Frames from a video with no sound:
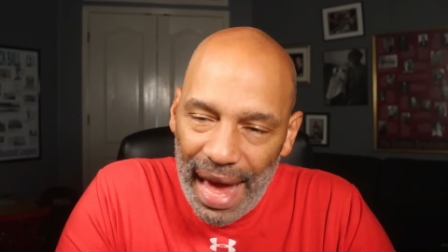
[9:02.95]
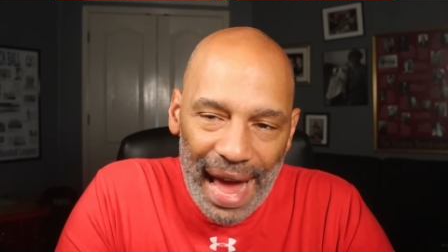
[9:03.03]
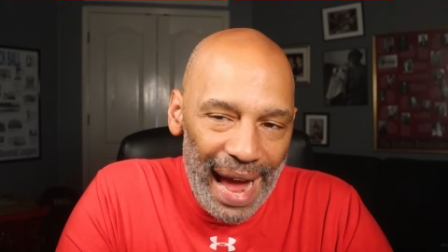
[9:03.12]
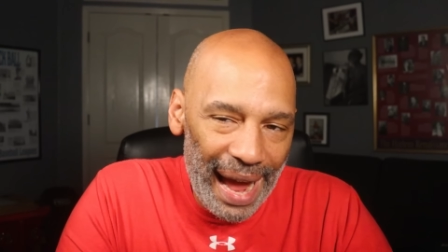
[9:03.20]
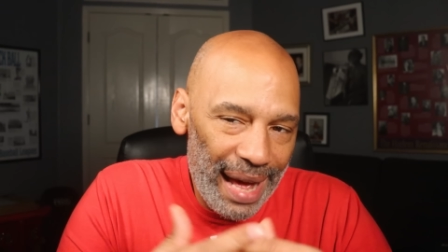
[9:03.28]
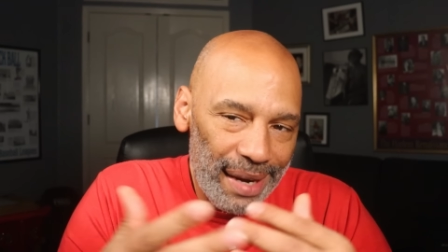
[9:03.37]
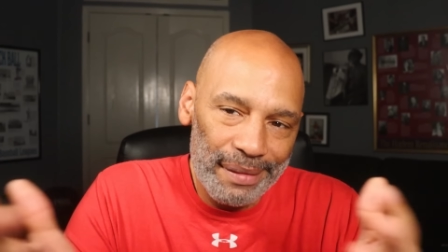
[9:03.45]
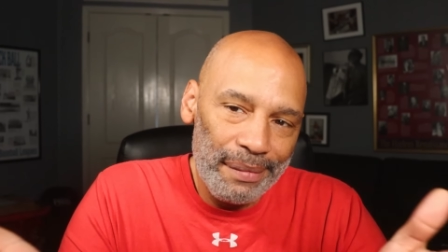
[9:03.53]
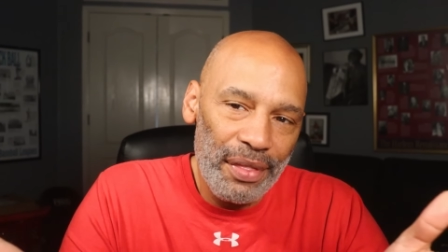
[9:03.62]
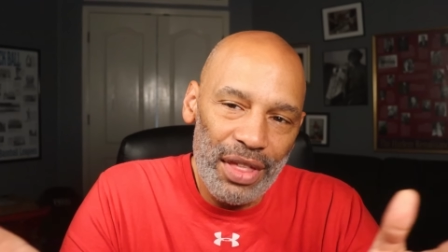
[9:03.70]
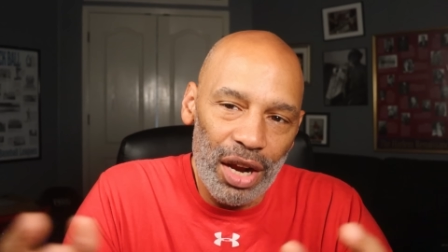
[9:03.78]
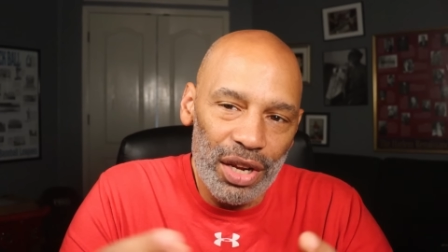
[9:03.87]
And
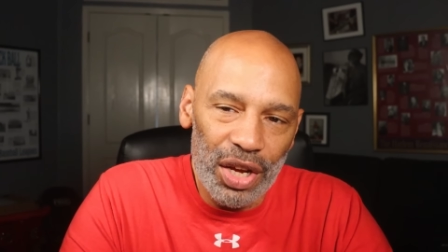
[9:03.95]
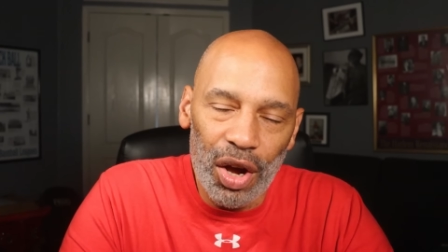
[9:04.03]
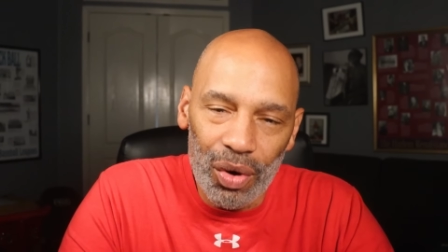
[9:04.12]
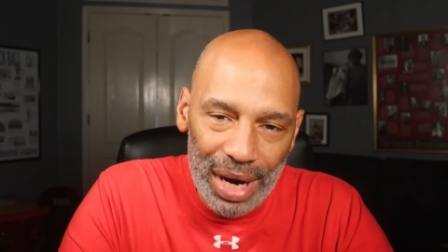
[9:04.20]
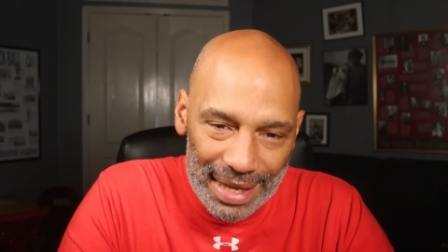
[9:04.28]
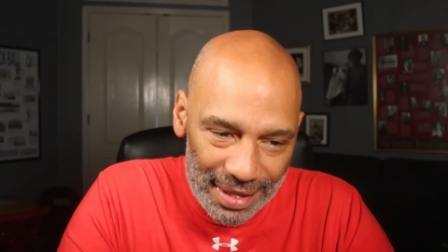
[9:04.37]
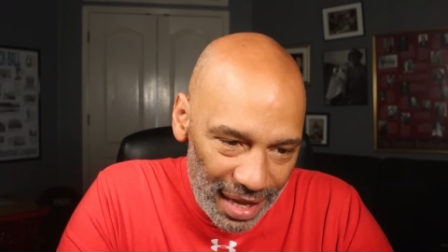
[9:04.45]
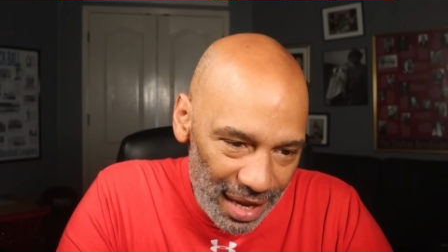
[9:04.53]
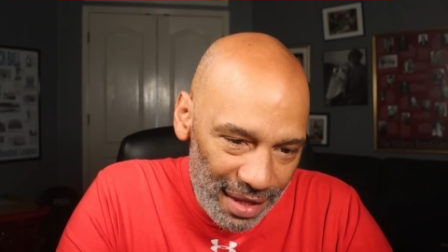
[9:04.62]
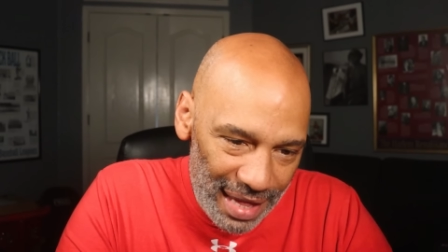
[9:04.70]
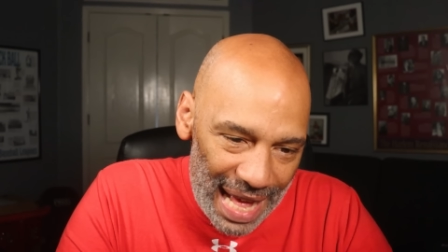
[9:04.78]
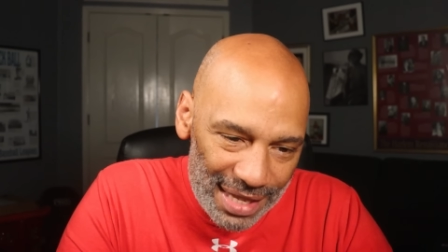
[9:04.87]
there you go.
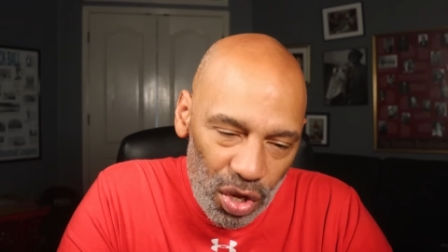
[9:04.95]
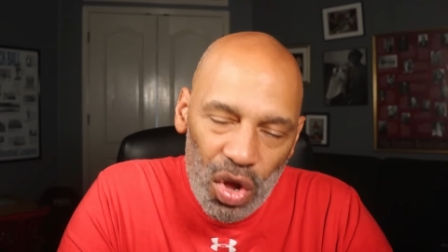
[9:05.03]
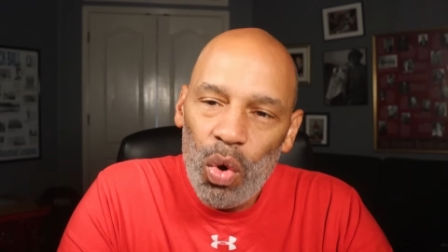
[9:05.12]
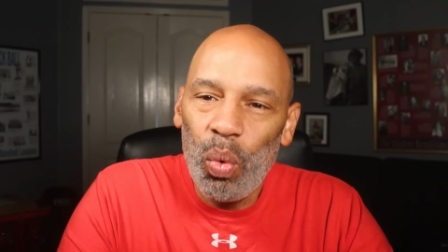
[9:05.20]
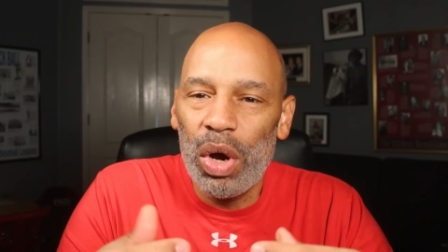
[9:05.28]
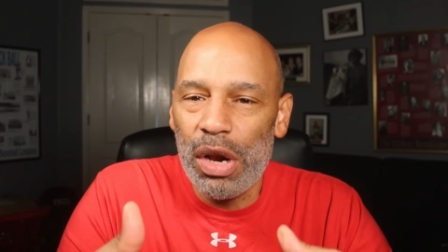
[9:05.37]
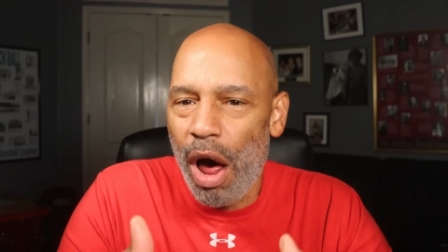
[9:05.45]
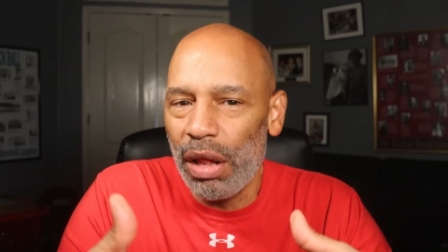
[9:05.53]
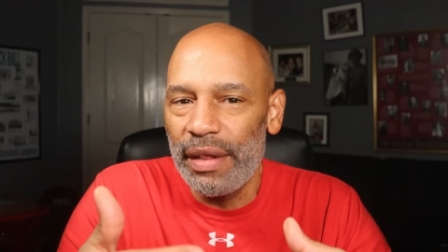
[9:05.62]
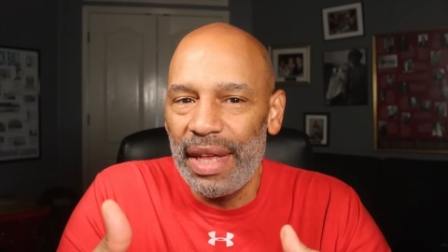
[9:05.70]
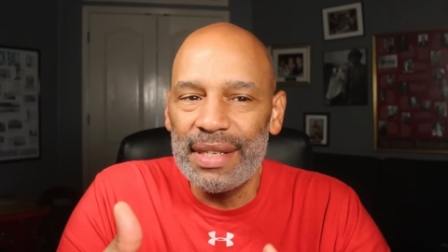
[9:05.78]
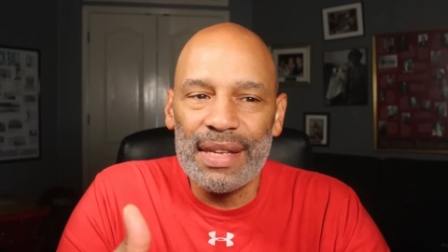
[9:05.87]
That's what all
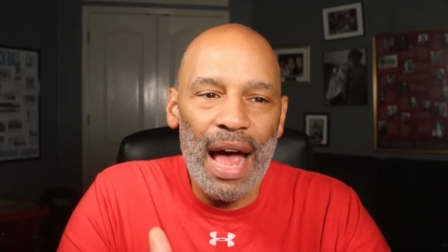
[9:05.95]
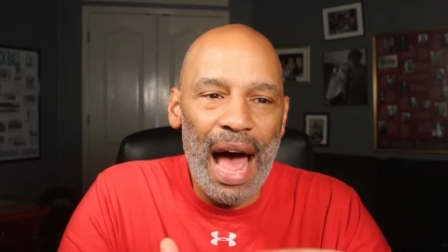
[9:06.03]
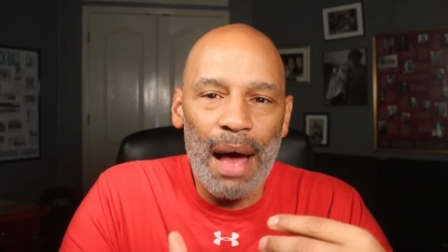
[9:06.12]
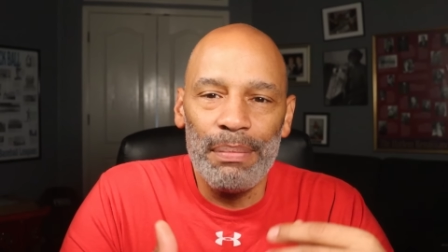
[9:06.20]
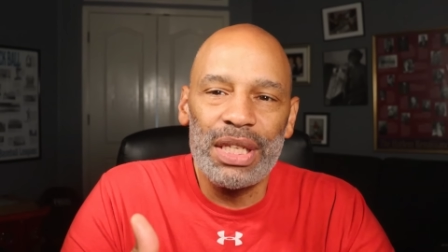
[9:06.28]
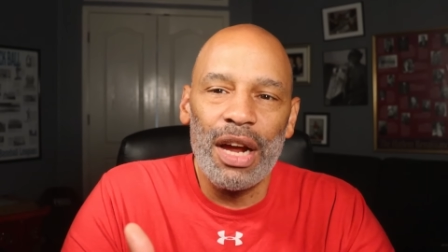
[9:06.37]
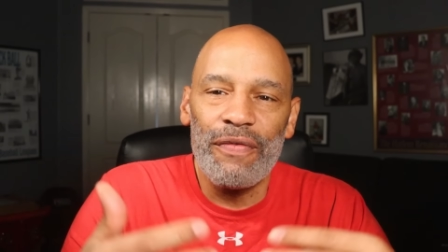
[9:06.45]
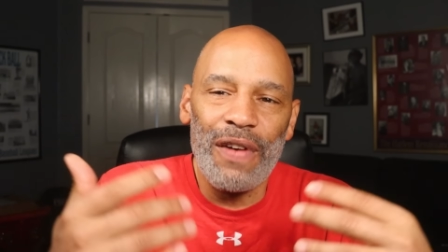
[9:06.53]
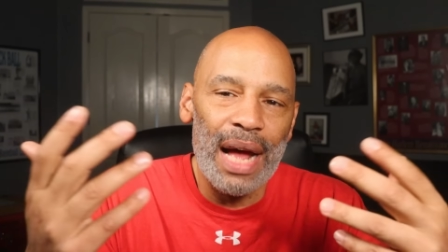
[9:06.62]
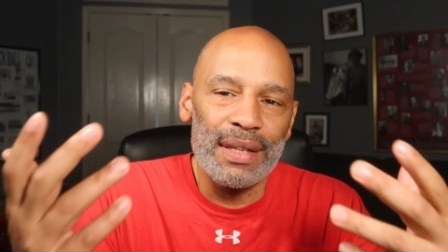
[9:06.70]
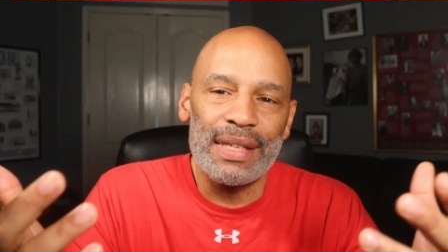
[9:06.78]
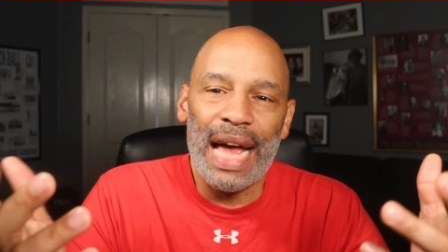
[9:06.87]
of this I'm tough
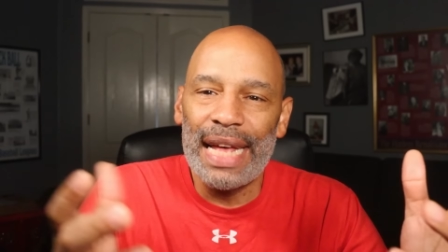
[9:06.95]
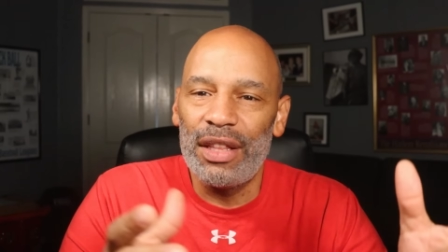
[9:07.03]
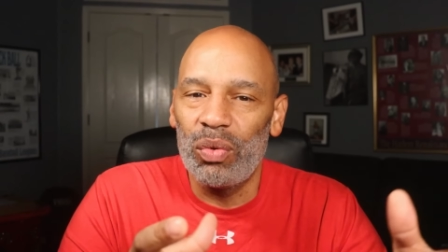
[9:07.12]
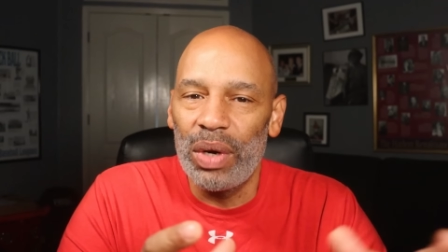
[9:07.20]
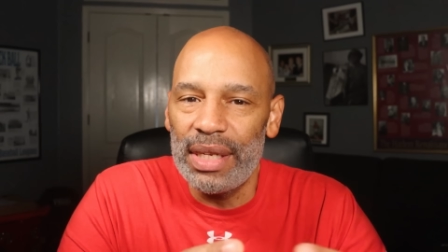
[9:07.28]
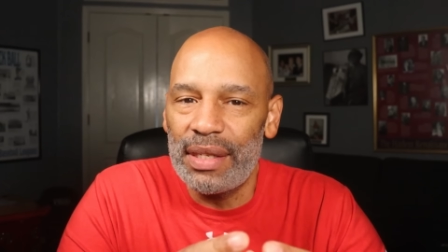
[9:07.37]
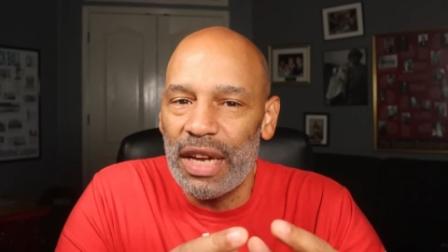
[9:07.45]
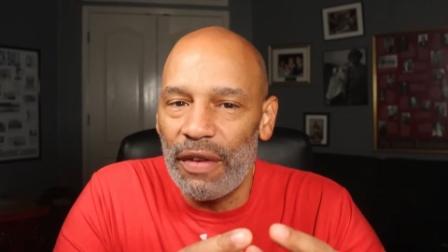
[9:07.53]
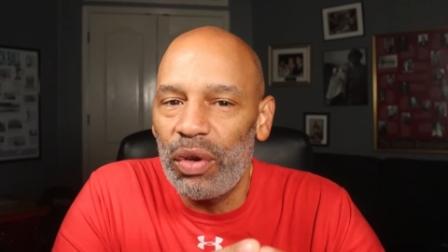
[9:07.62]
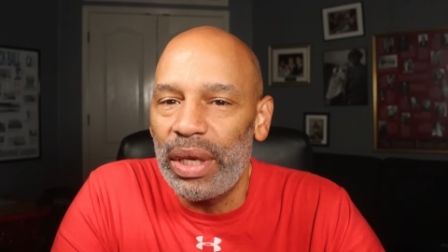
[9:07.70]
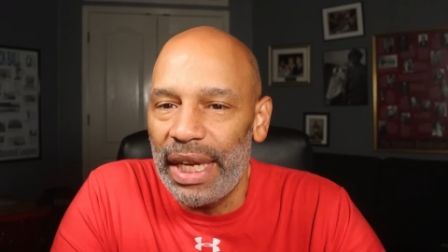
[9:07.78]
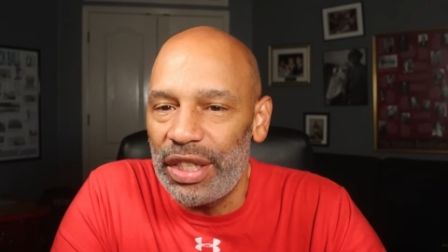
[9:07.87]
outside the ring
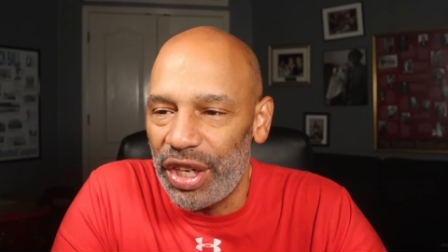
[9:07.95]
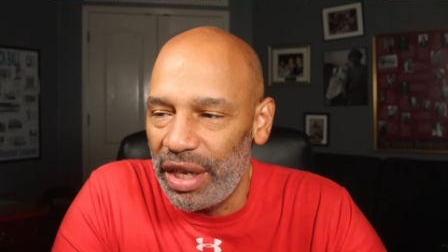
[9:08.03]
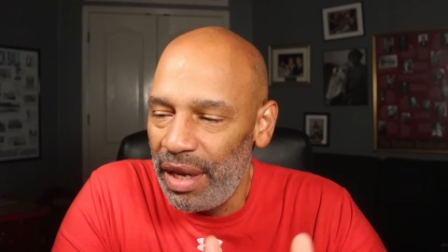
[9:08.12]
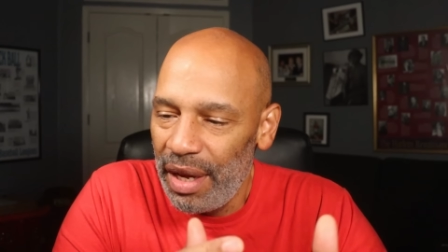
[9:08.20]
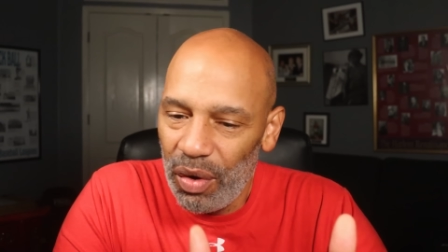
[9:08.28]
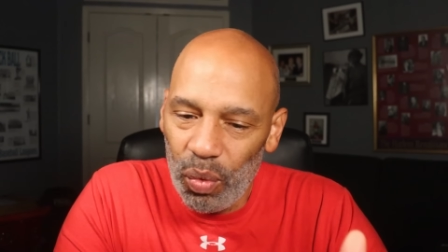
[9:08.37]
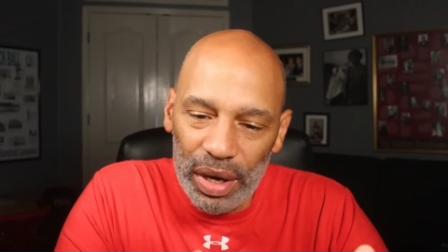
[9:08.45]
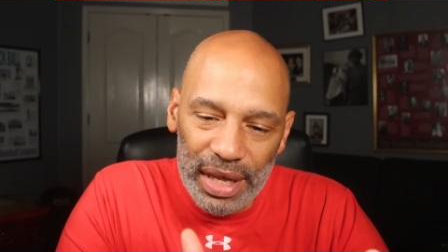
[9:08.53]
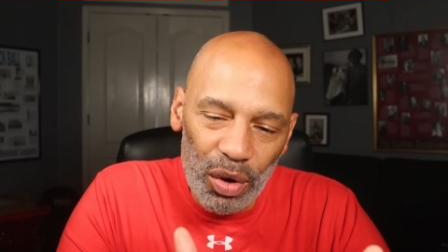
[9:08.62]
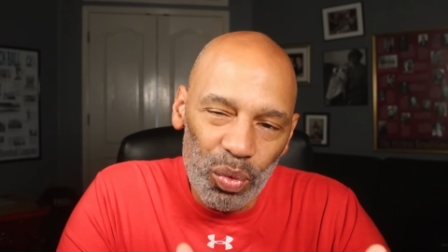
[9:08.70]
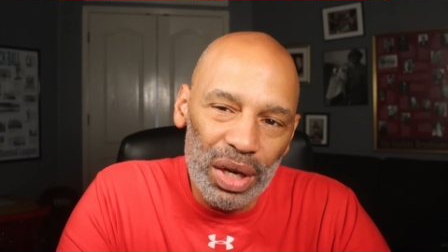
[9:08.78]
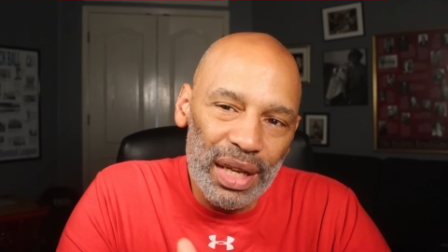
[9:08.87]
stuff will get you when
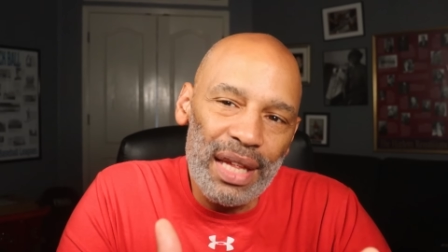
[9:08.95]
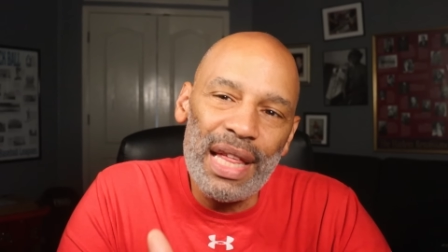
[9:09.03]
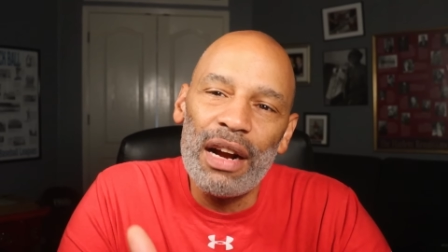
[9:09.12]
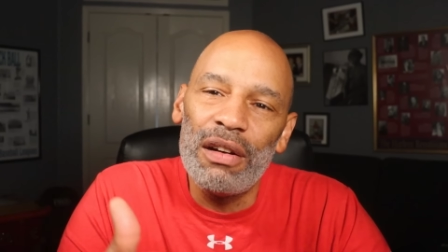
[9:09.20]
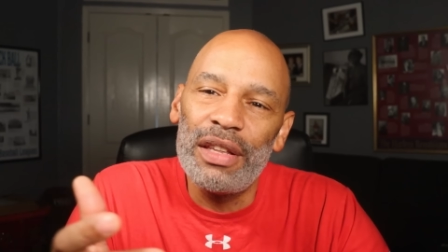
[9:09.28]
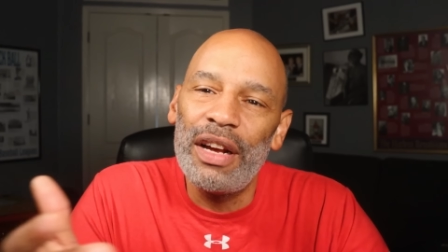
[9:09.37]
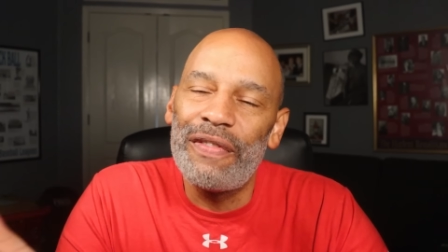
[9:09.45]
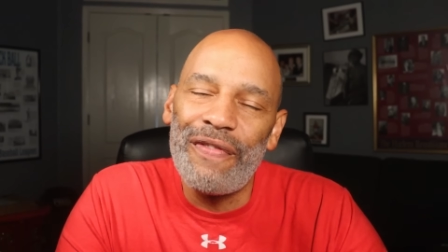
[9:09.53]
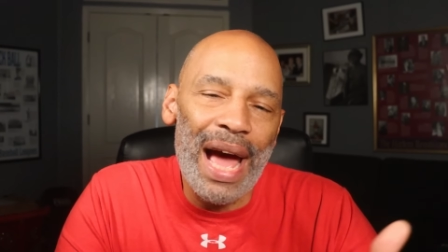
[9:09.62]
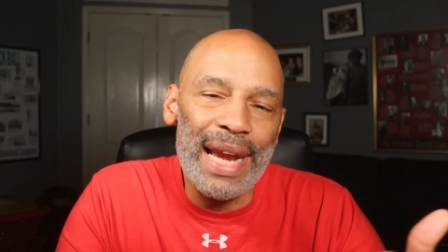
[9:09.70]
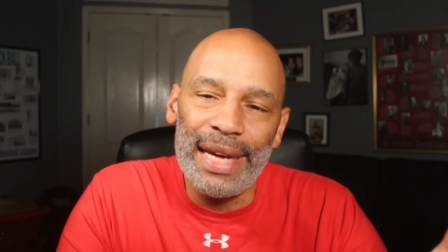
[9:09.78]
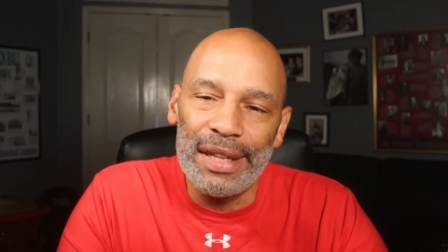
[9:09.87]
they're really they're
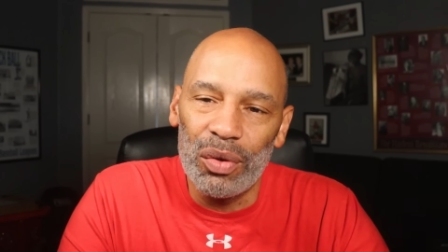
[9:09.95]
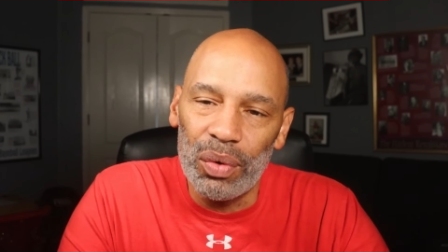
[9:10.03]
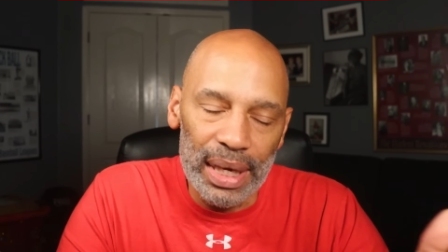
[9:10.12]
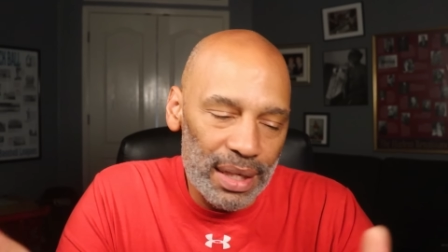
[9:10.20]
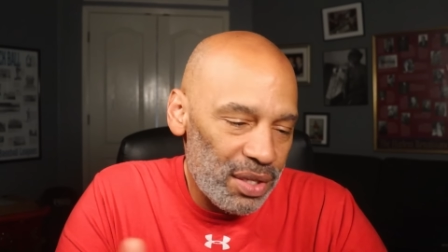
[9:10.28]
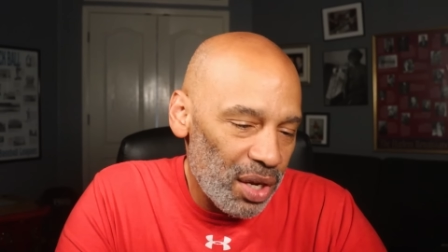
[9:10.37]
fighting in the ring.